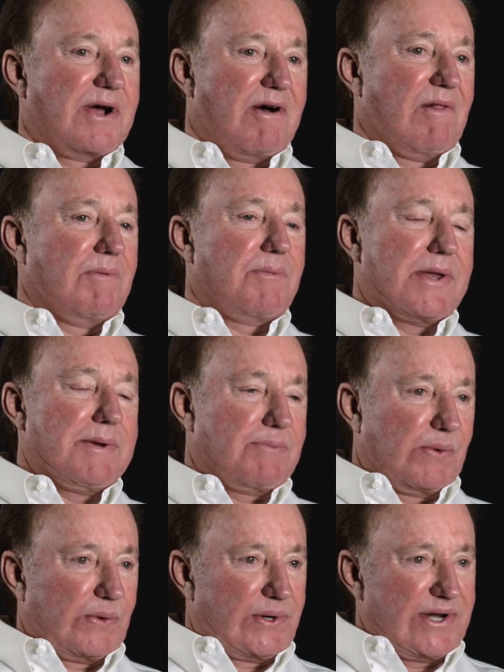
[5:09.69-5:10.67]
all the
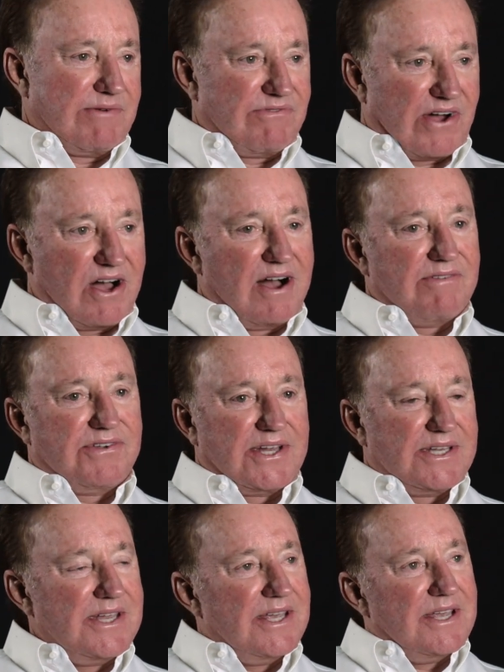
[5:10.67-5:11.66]
people who were involved
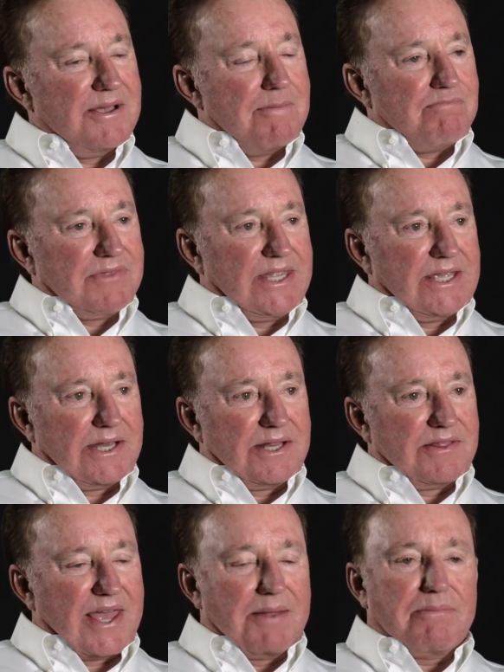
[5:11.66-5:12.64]
in
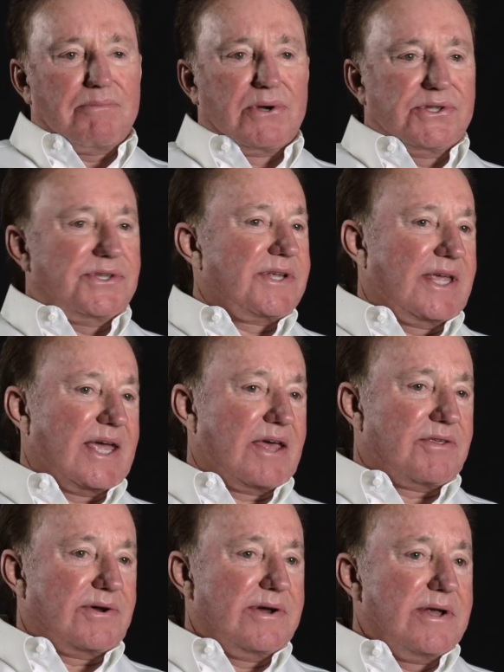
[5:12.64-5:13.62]
getting that put
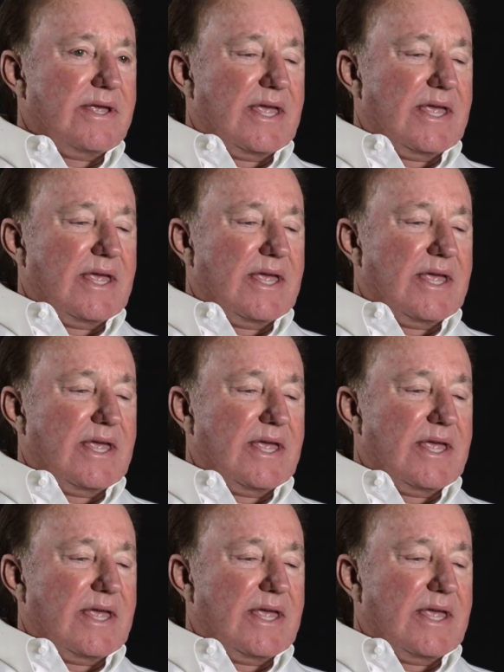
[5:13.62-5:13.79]
together.